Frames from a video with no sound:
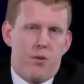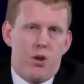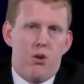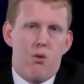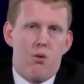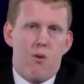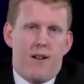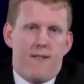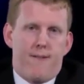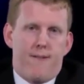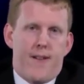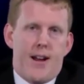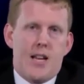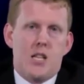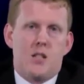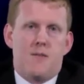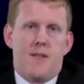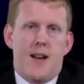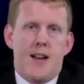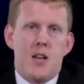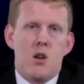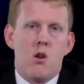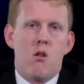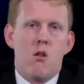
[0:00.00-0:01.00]
who at face
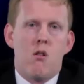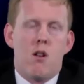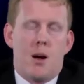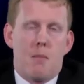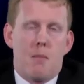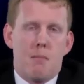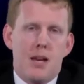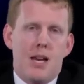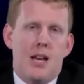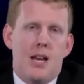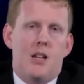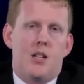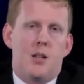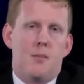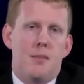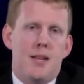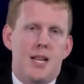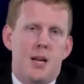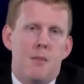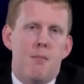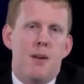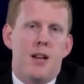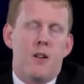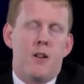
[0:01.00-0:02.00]
value appear to
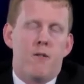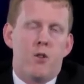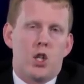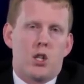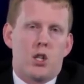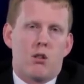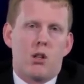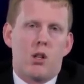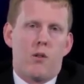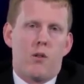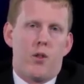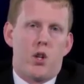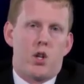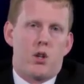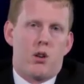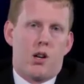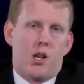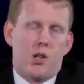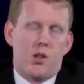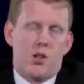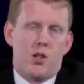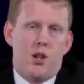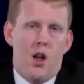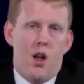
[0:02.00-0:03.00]
be a beneficiary of the
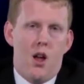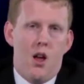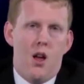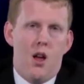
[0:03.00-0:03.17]
trust,